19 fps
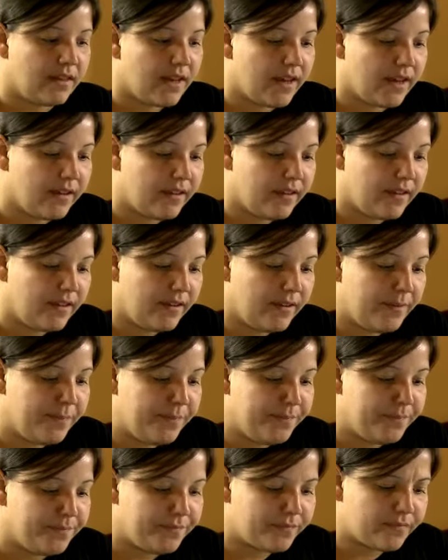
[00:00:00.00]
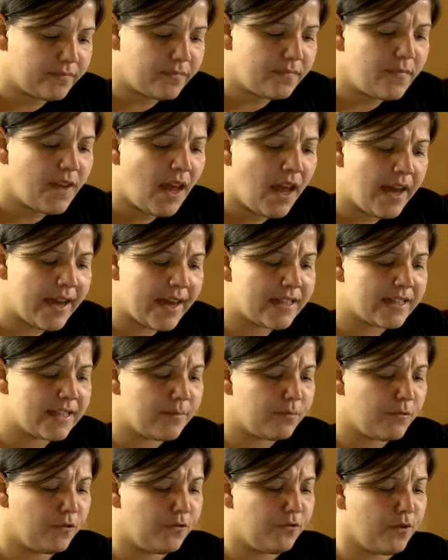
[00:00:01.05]
then I asked
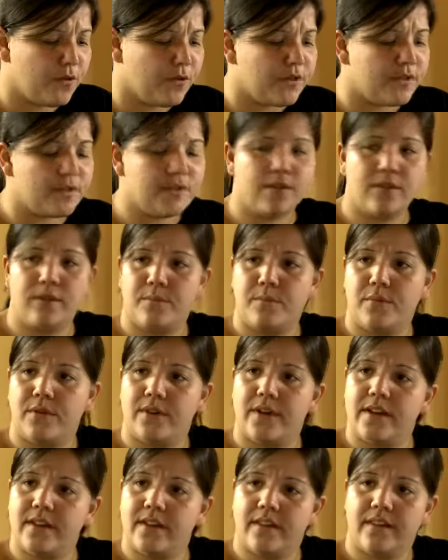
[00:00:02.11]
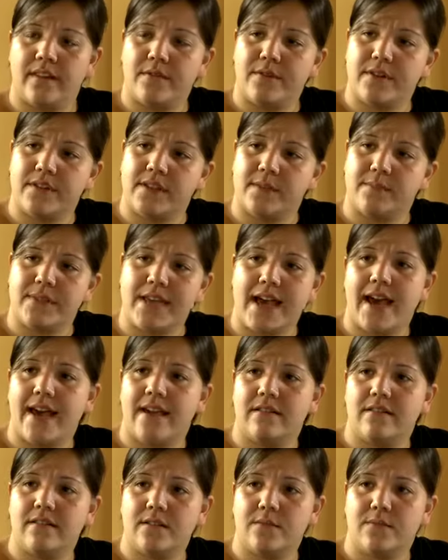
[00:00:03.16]
them to focus on the board, and there were some
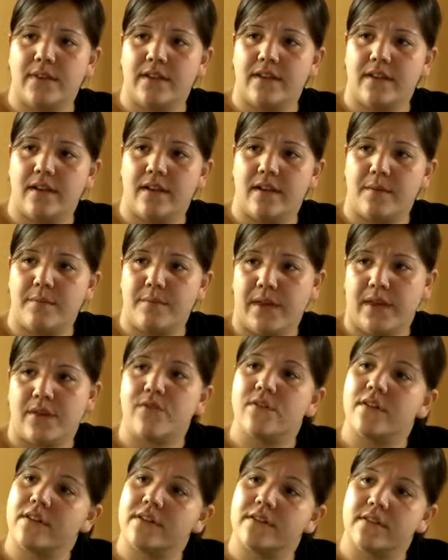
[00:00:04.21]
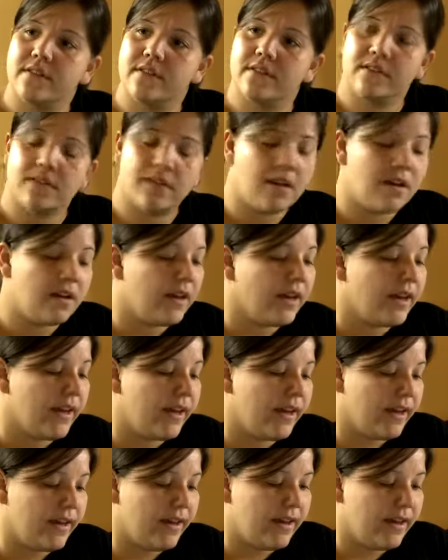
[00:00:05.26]
tiles with pictures.
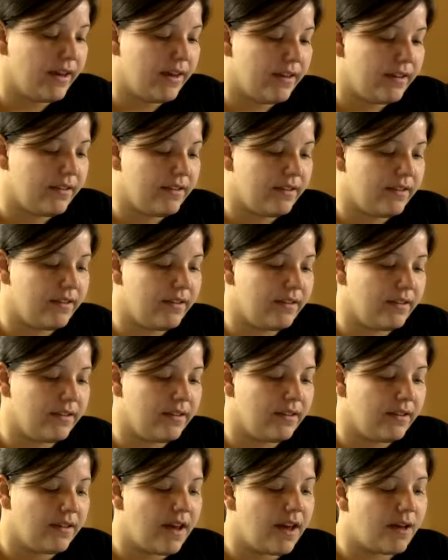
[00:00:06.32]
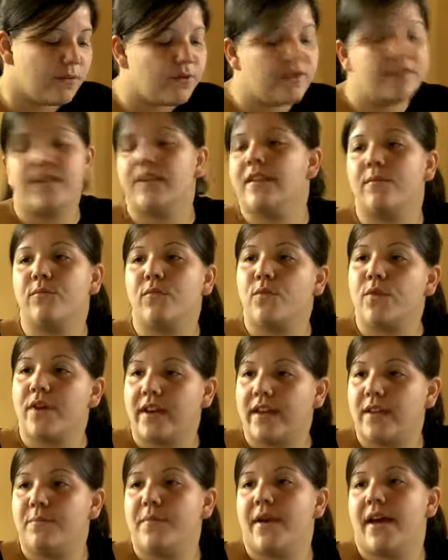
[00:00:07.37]
And I wanted them to
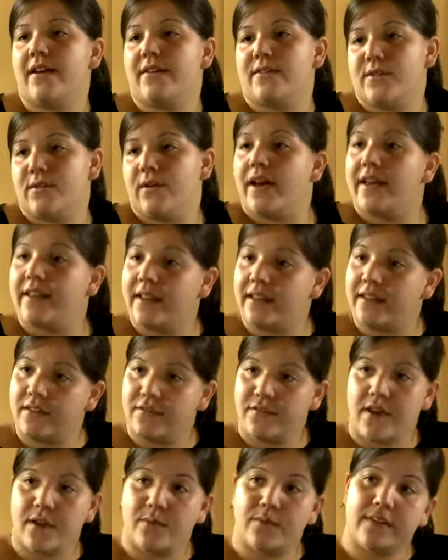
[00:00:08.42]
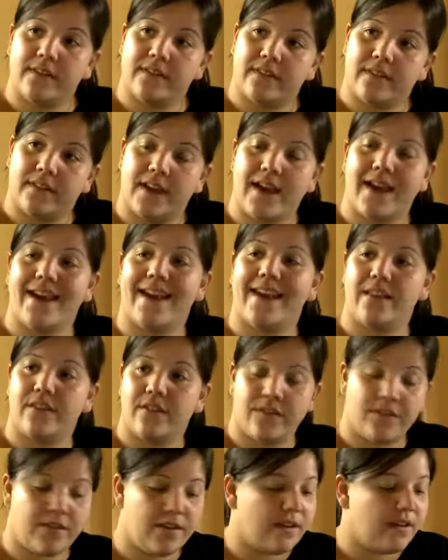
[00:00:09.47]
work in pairs to identify what kind
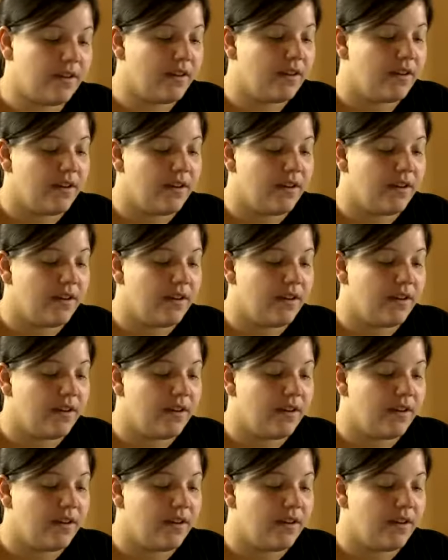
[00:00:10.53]
of a